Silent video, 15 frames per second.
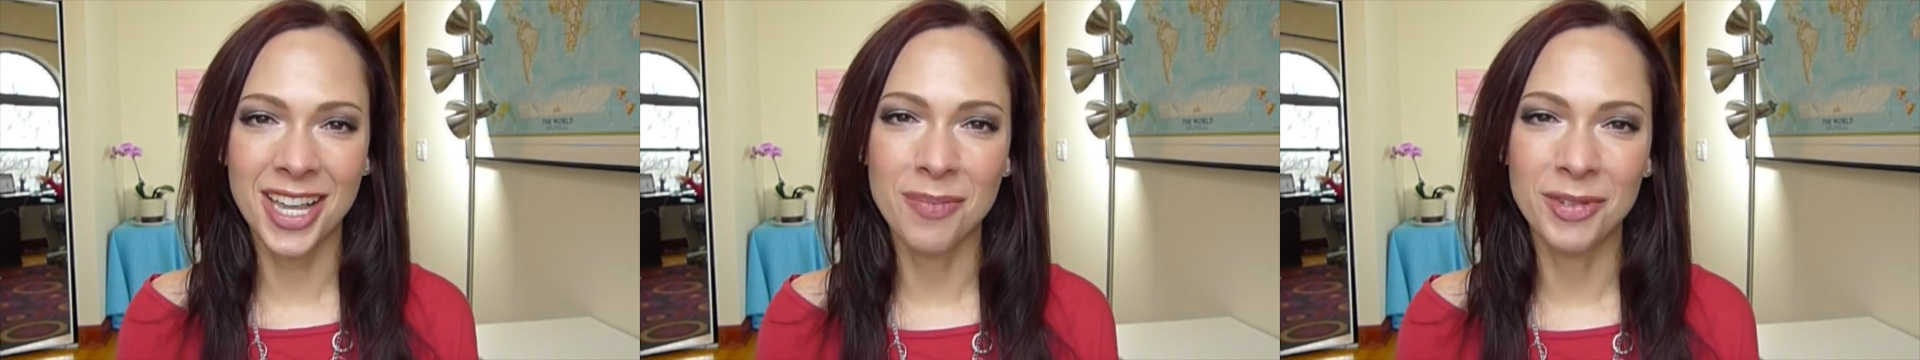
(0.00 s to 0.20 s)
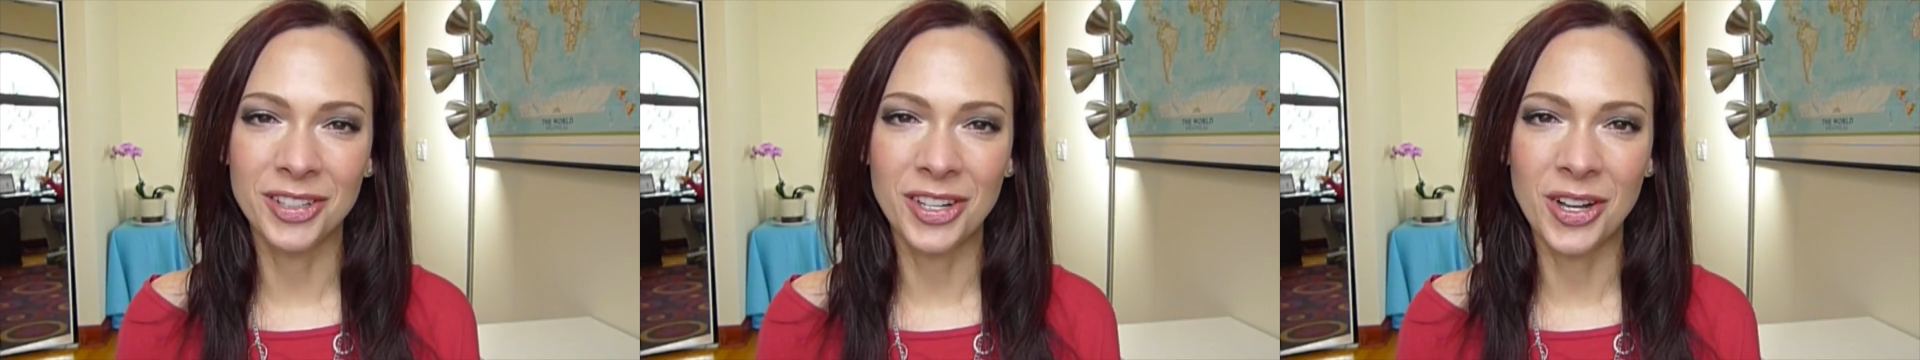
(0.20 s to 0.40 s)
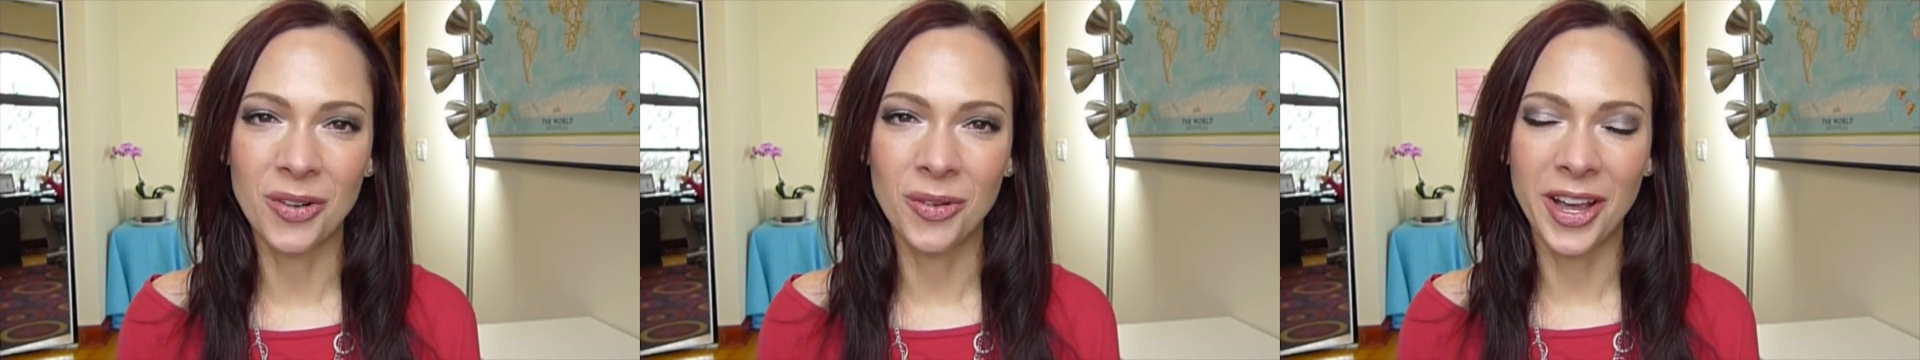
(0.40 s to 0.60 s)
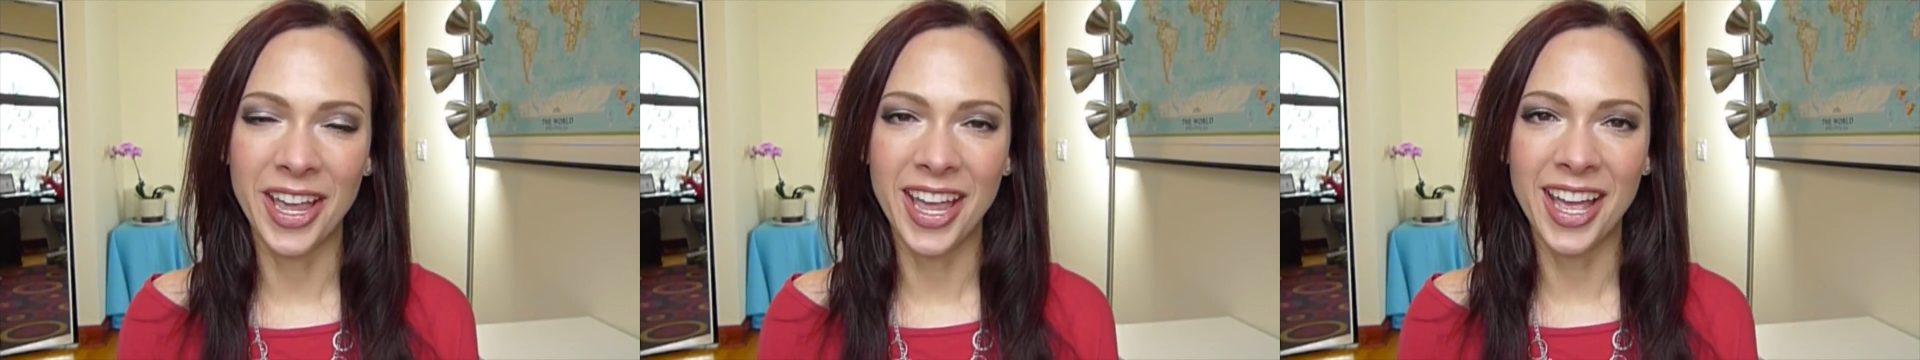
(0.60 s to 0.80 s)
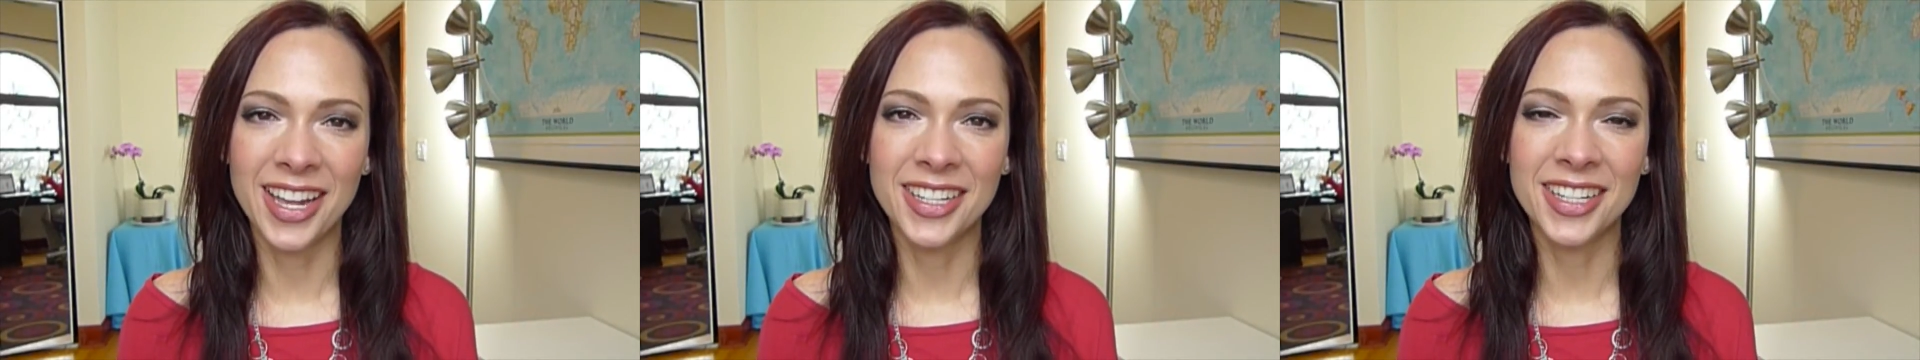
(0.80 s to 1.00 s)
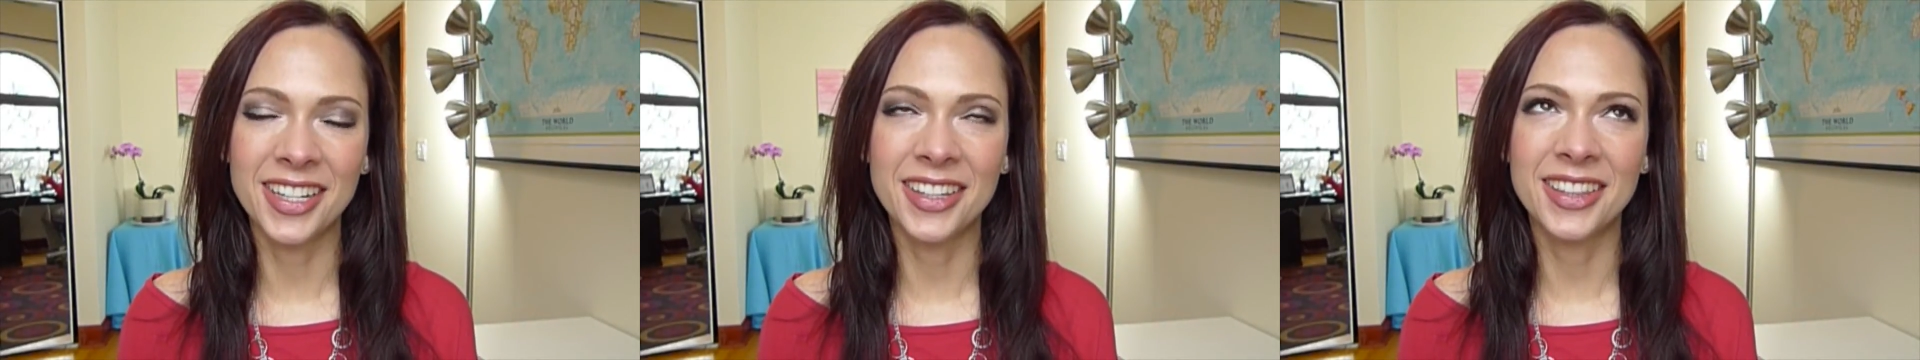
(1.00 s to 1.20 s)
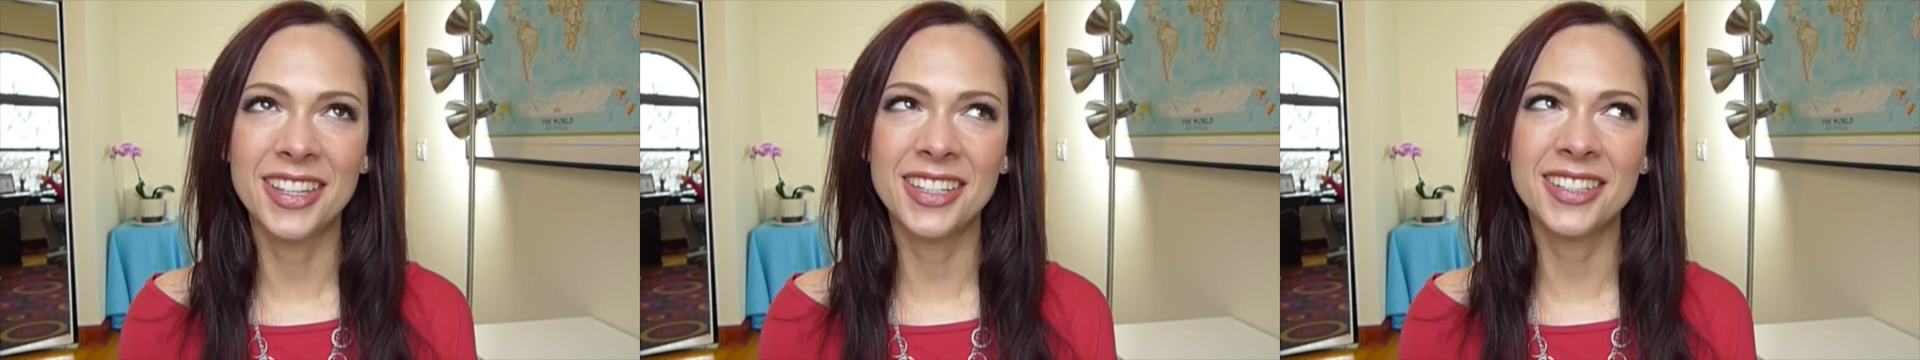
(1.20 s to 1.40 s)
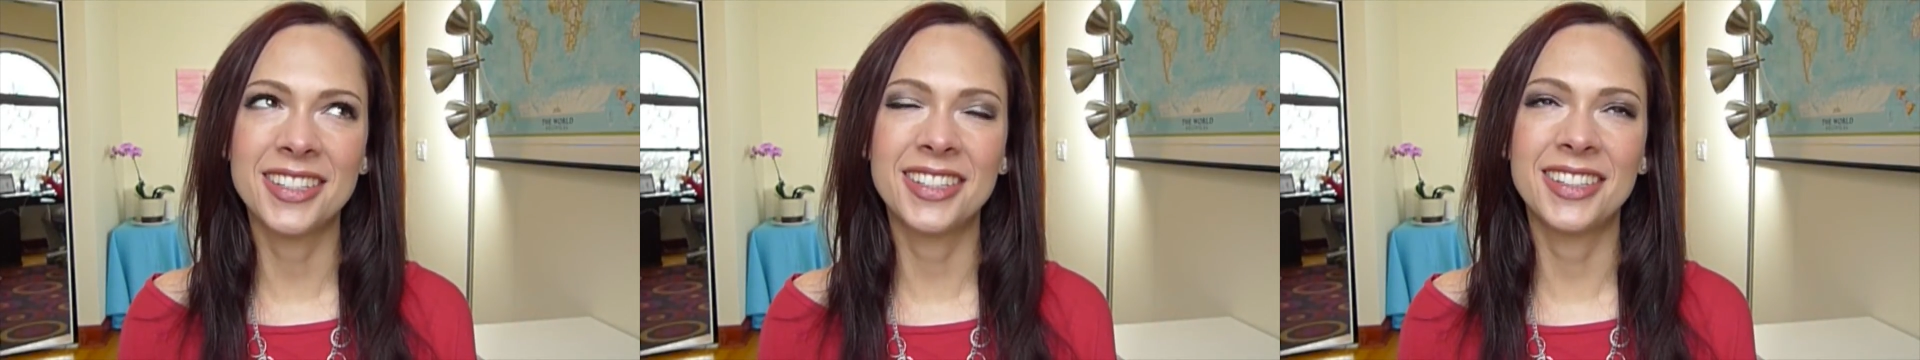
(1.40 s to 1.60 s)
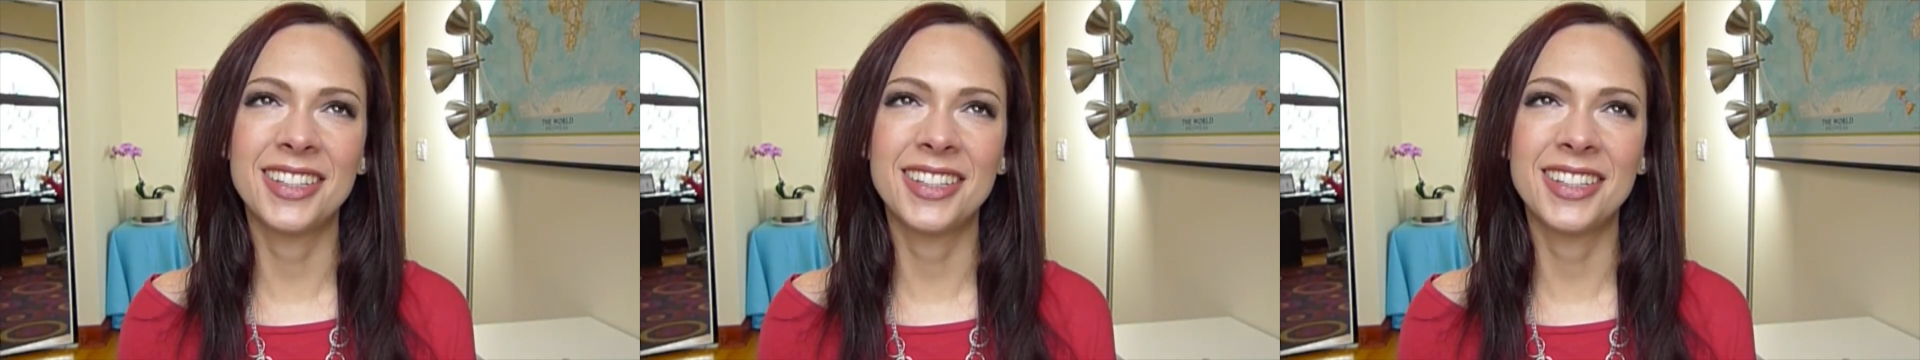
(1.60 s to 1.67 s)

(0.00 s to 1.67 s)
come a long way, and this,